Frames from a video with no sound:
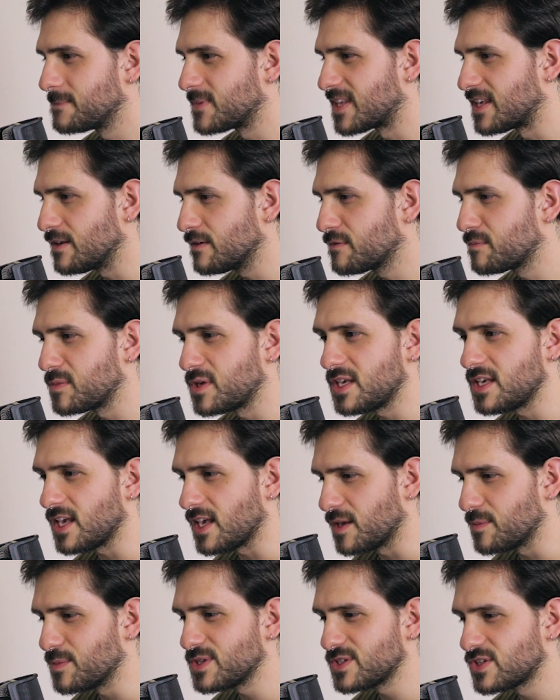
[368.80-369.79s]
give me
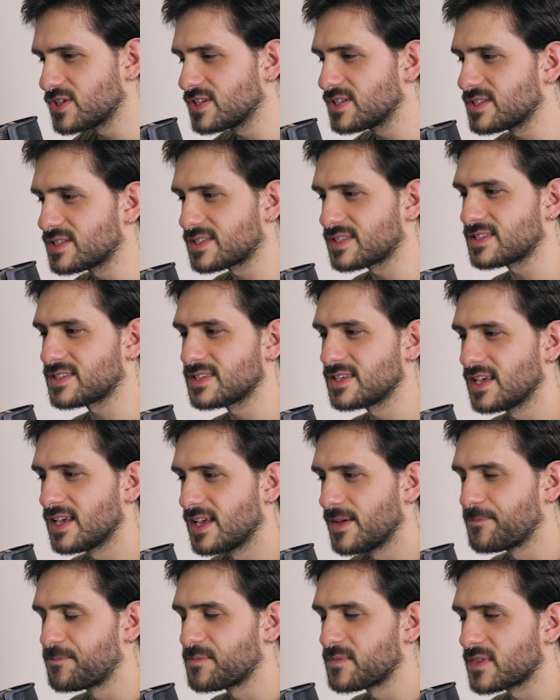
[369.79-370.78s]
images
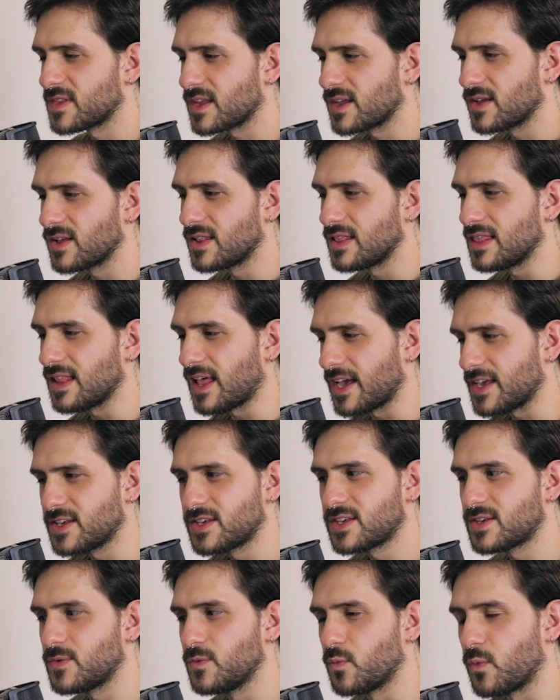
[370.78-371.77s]
like
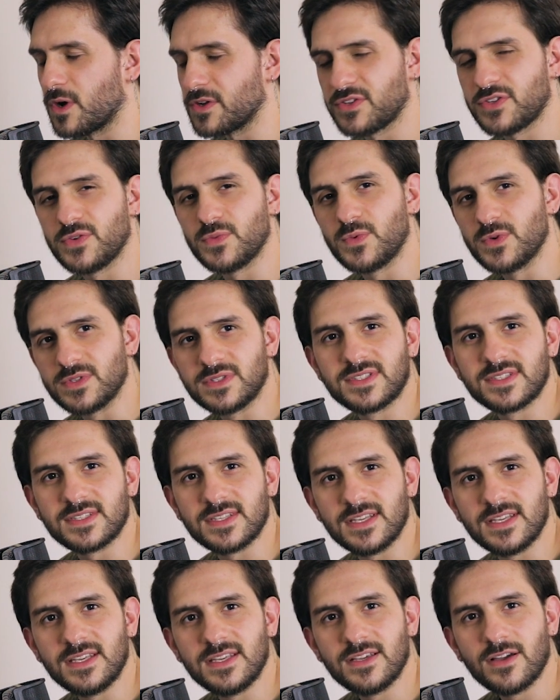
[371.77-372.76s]
what you would
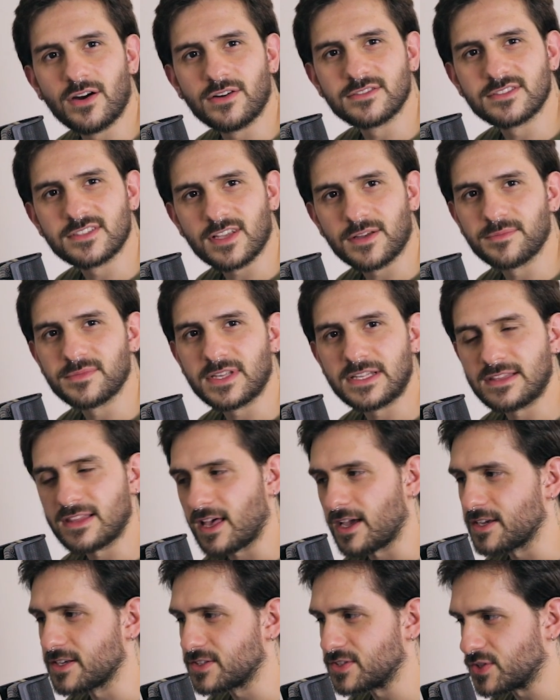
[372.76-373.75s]
see on something
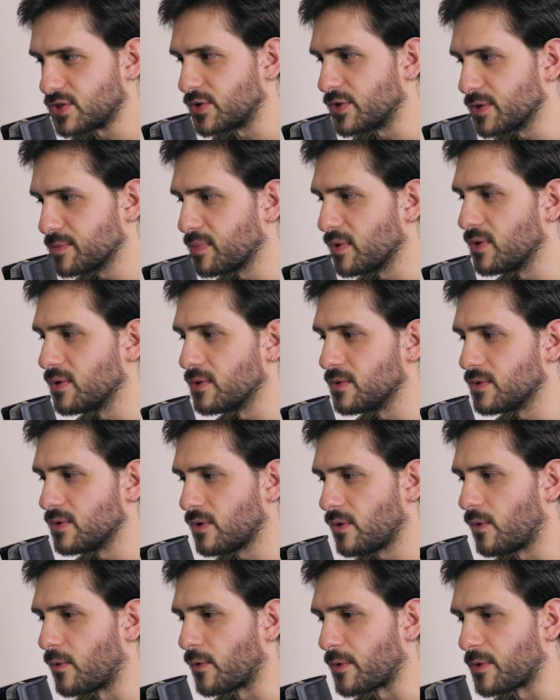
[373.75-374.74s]
like Dribbble
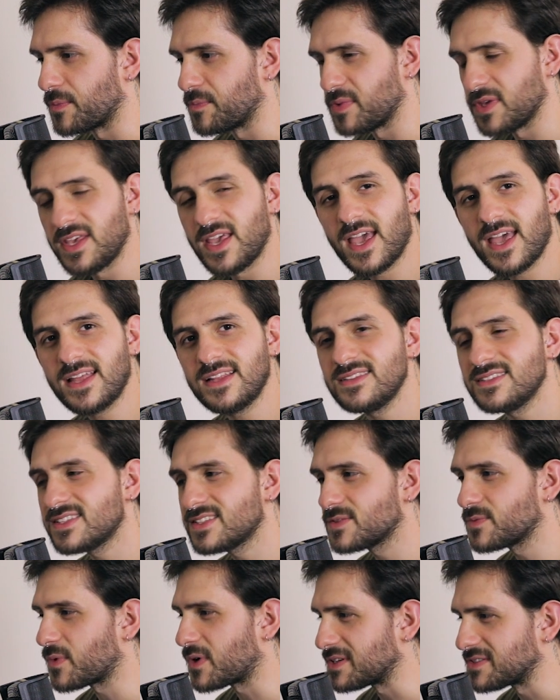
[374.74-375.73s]
or
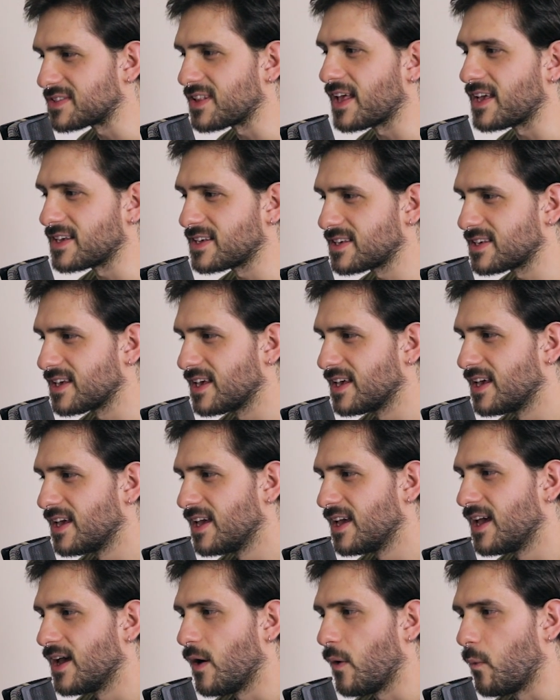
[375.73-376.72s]
Behance, where it's like
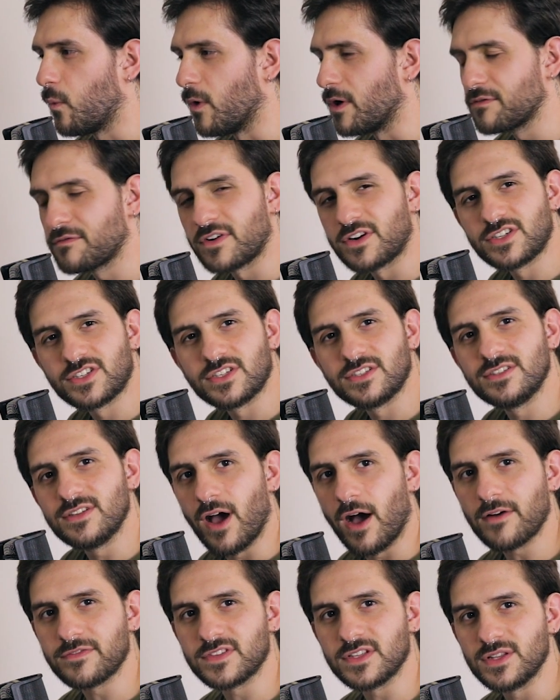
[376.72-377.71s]
one version
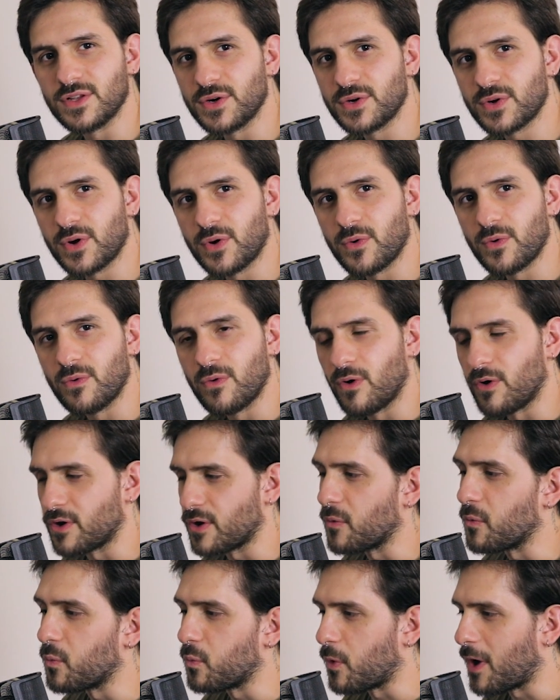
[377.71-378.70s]
of the logo on a
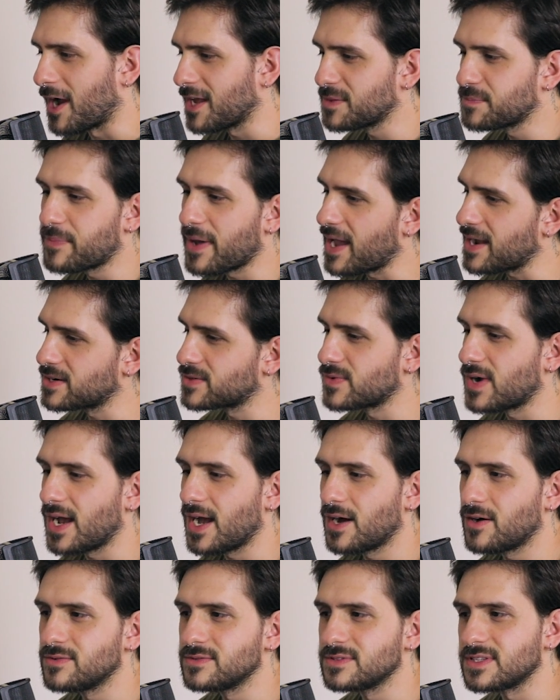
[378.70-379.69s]
white
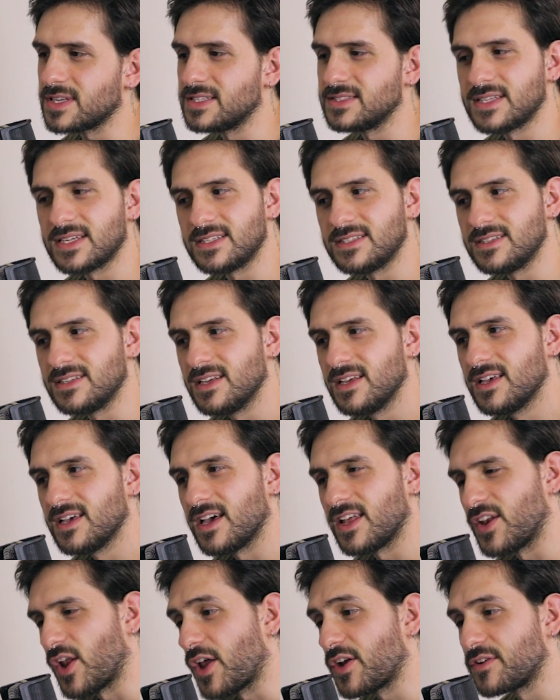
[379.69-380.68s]
background and then
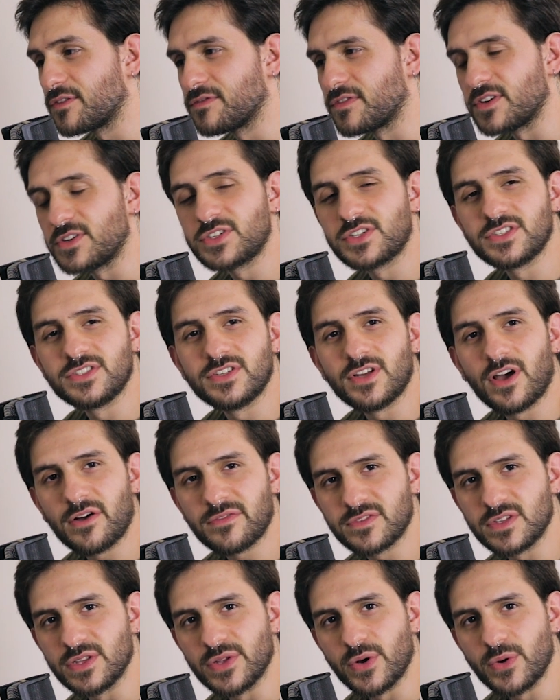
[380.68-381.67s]
another version of
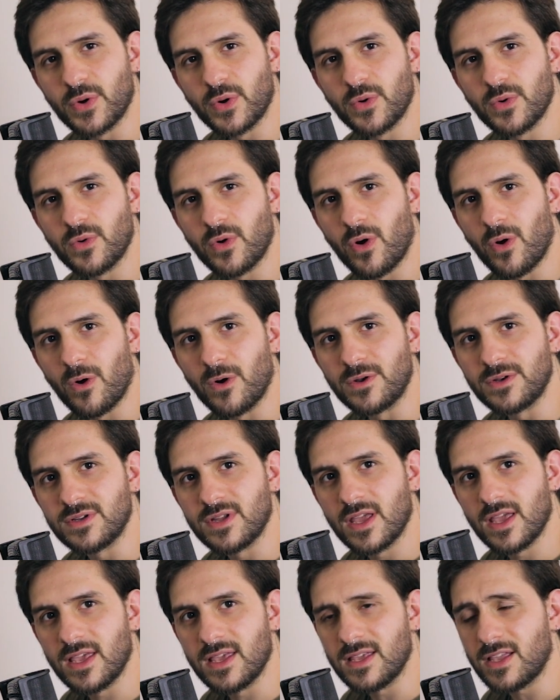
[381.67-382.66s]
the logo on
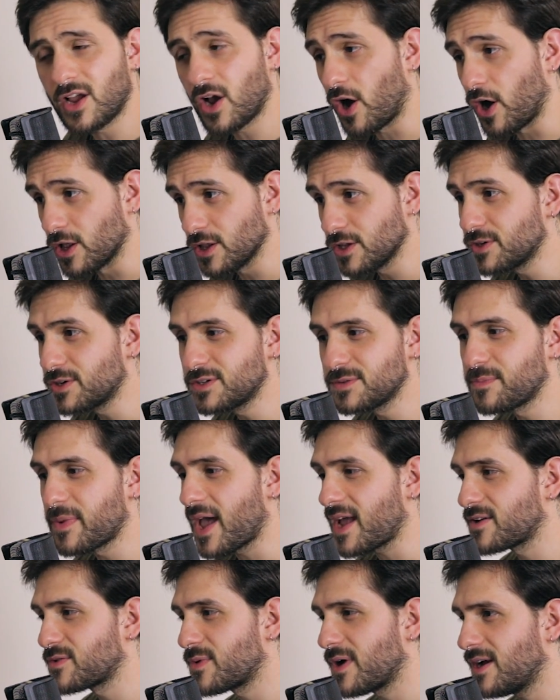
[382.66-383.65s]
a colored
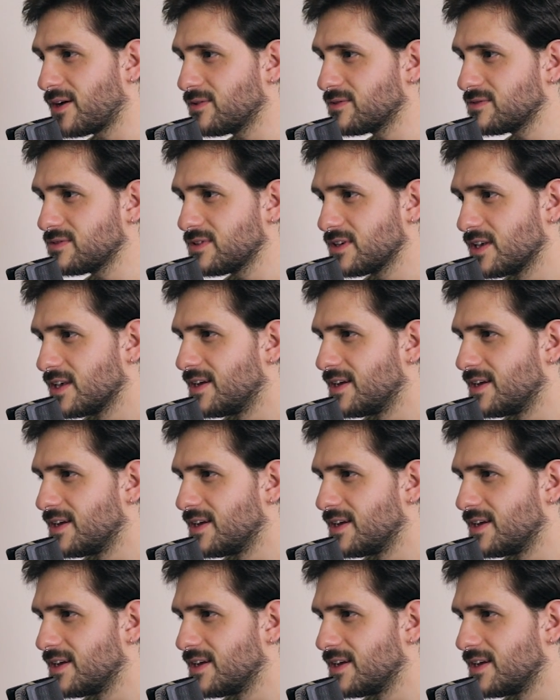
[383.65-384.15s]
background.